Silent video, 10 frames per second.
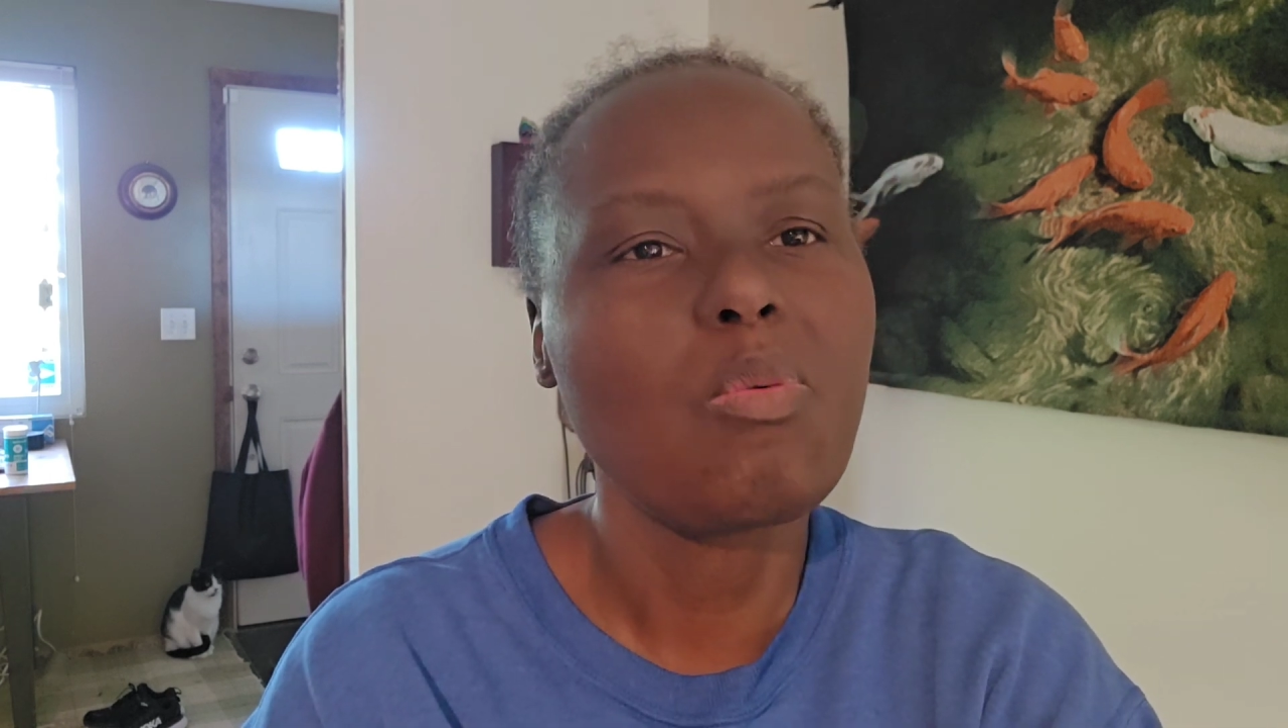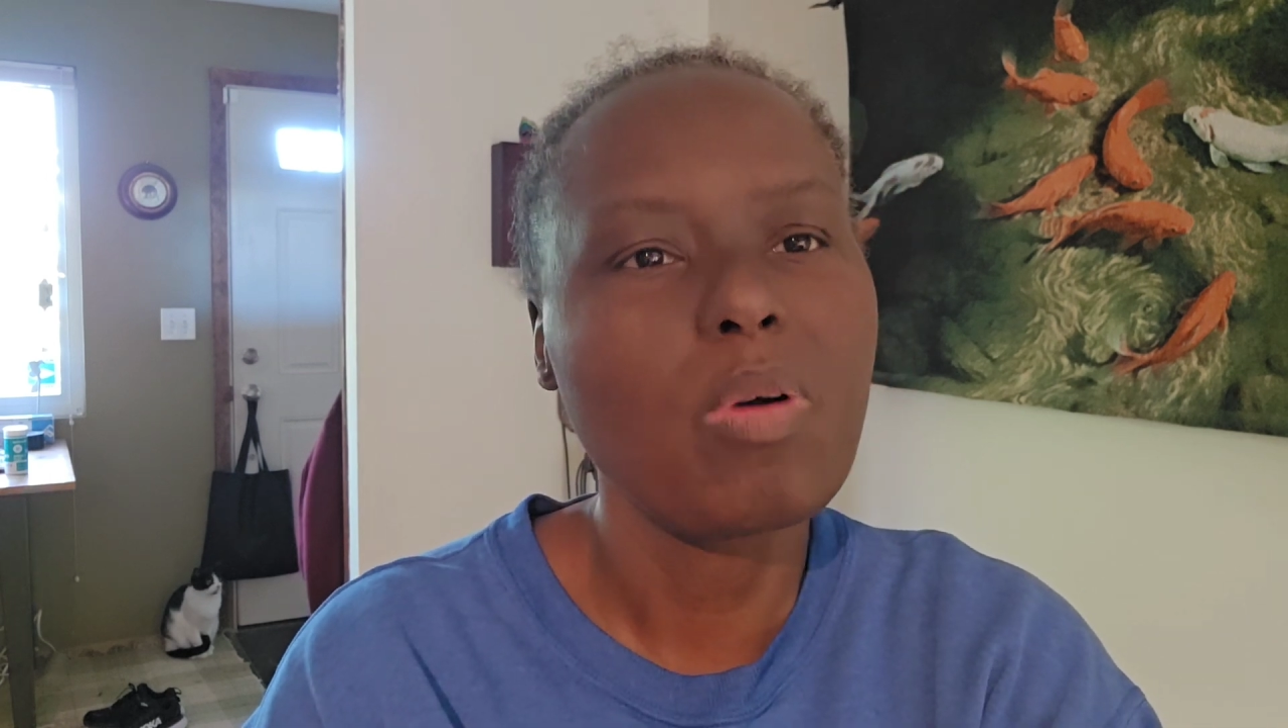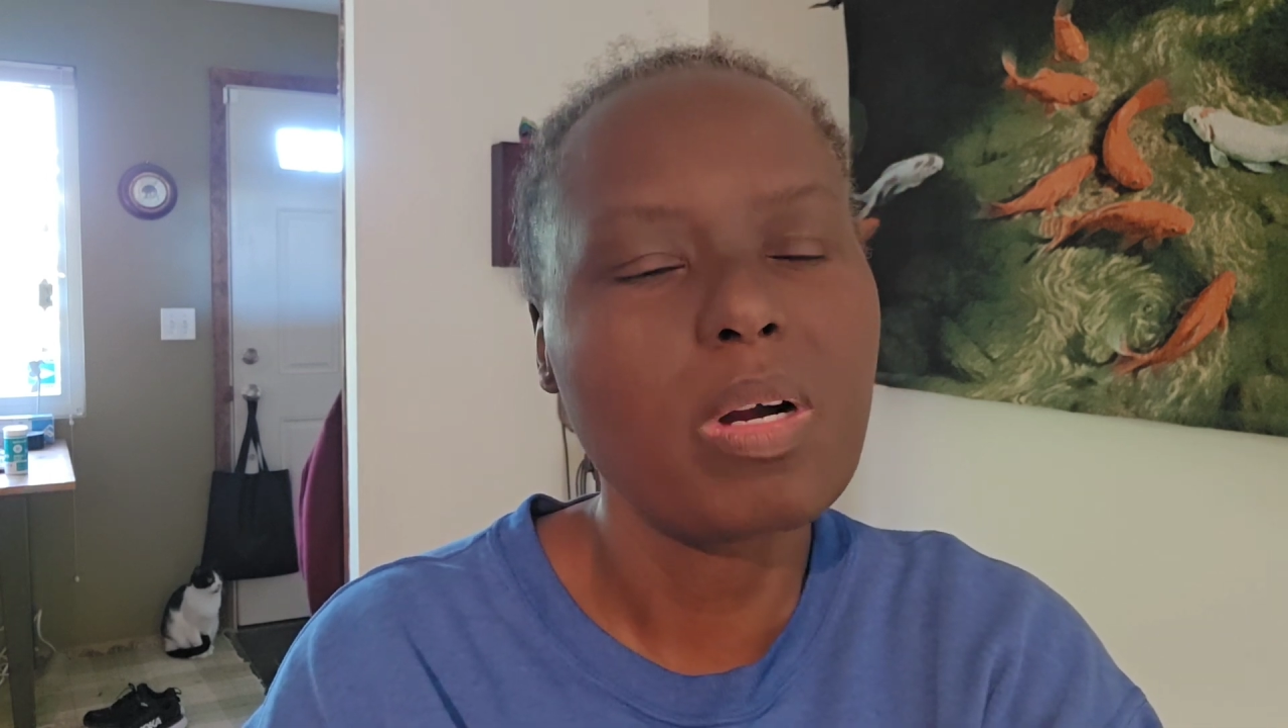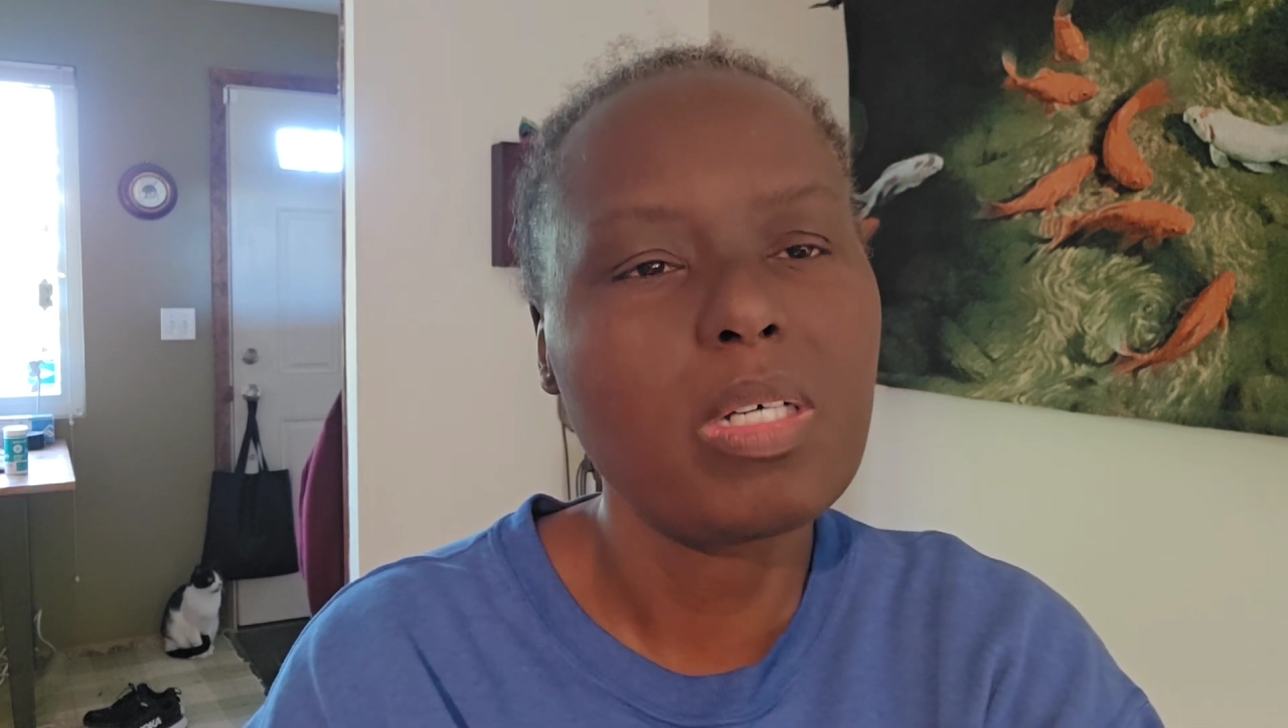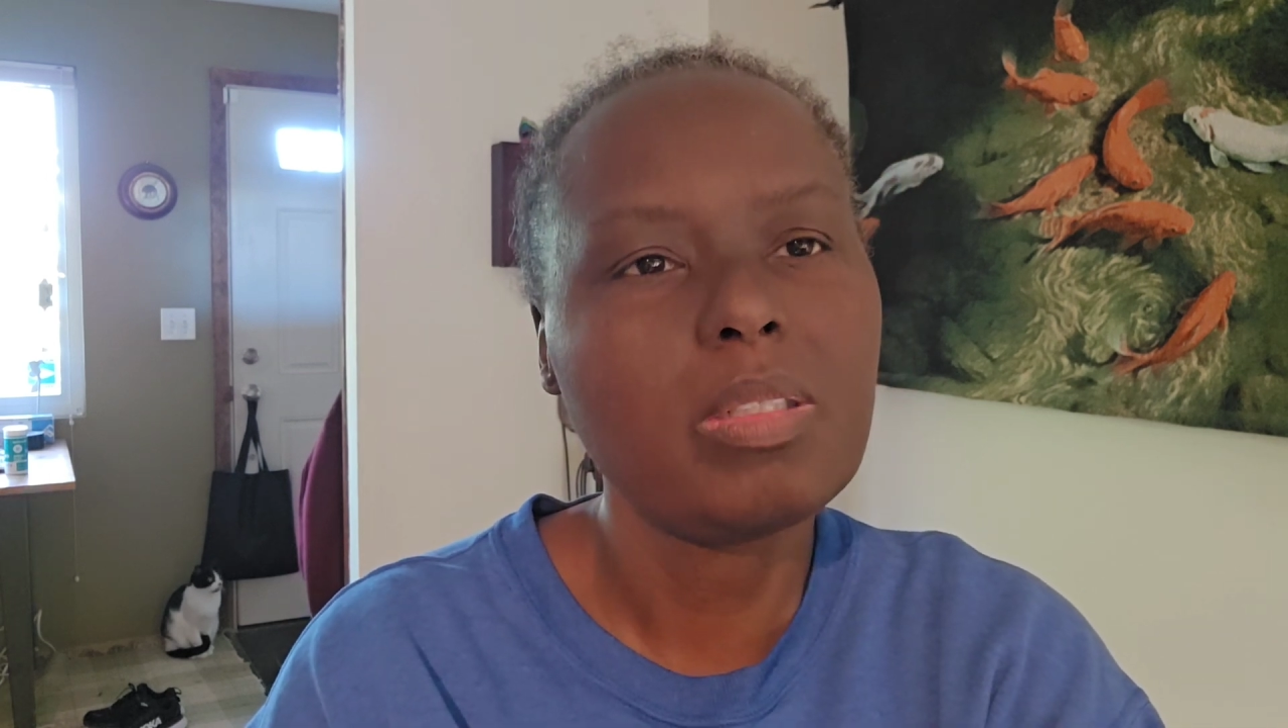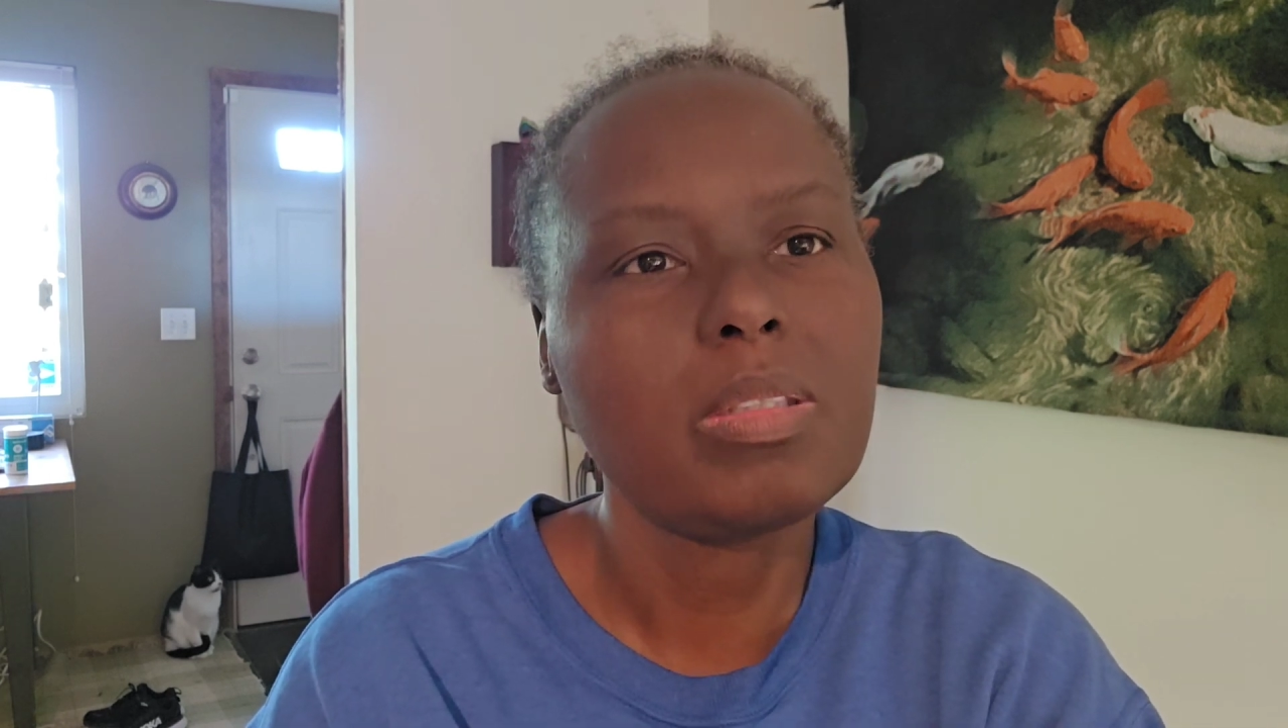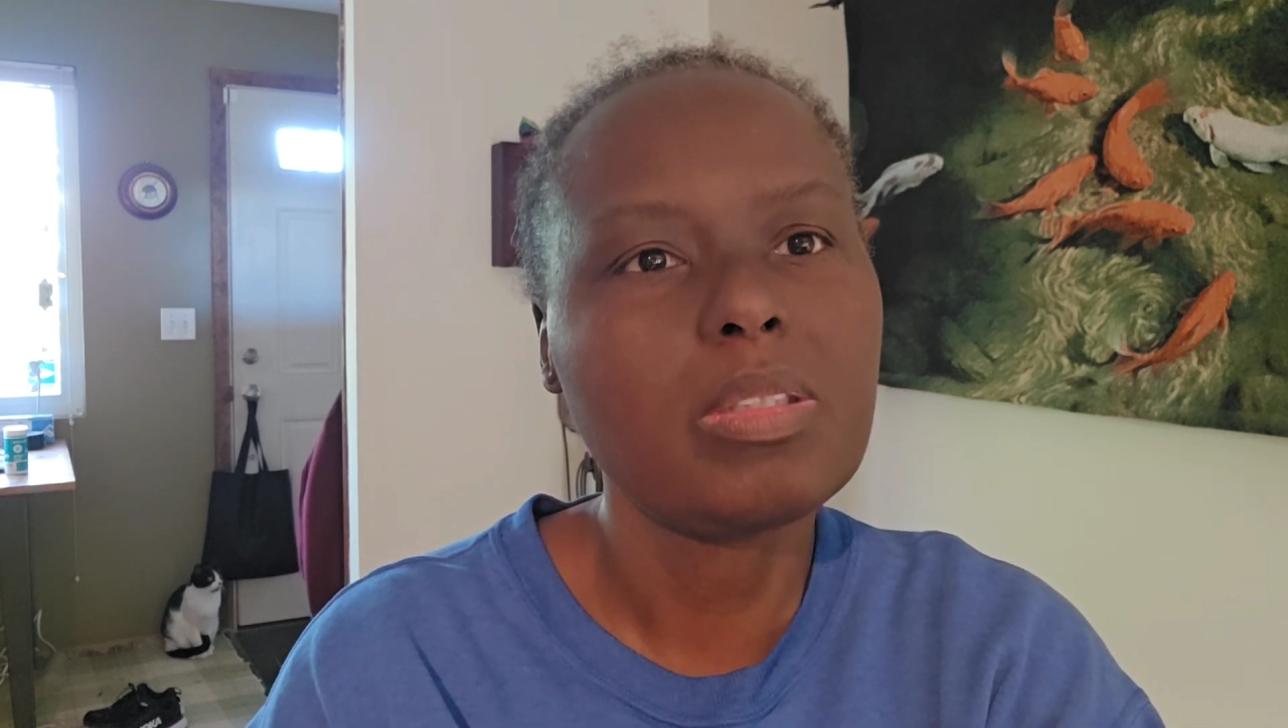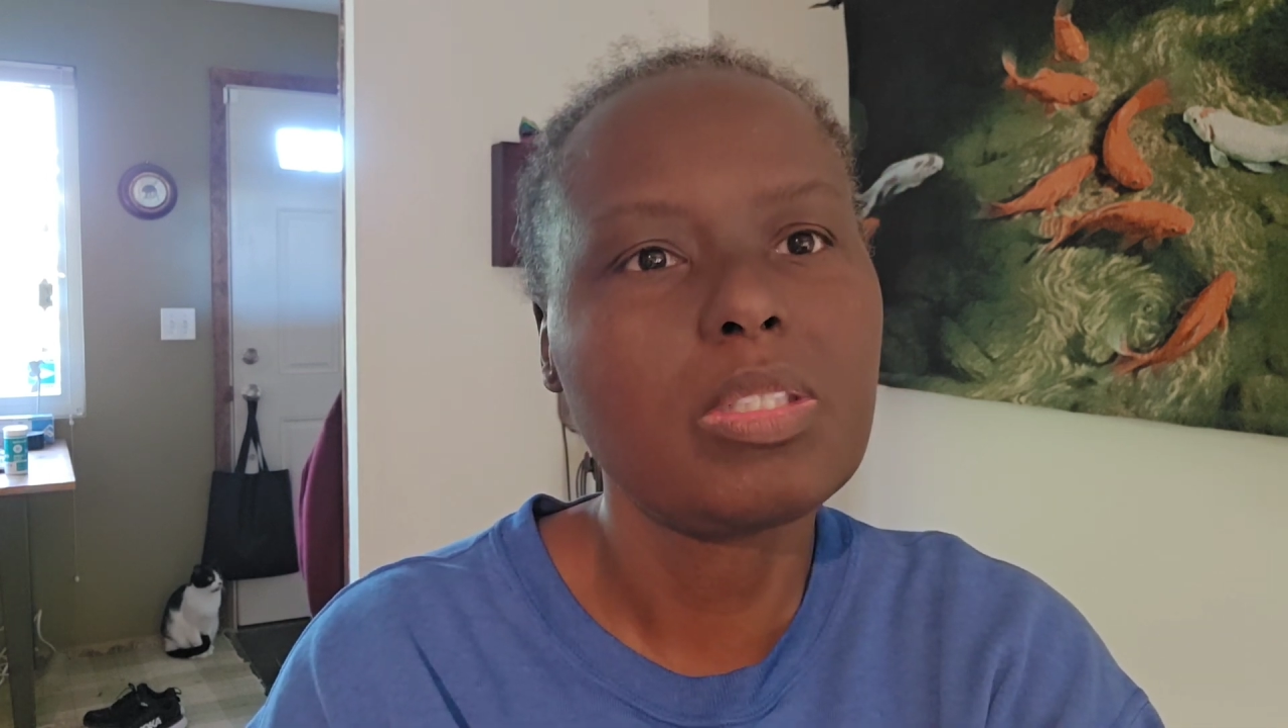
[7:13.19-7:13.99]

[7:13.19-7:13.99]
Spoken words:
world?